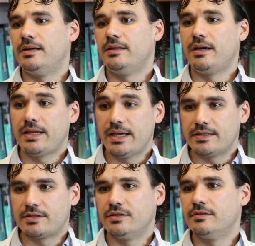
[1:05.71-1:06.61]
lung
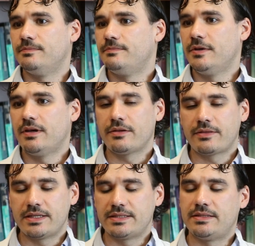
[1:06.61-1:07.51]
cancer, other
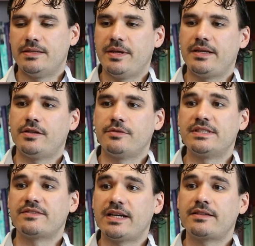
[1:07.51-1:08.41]
things depending on your
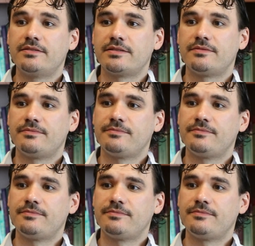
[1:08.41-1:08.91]
risk factors.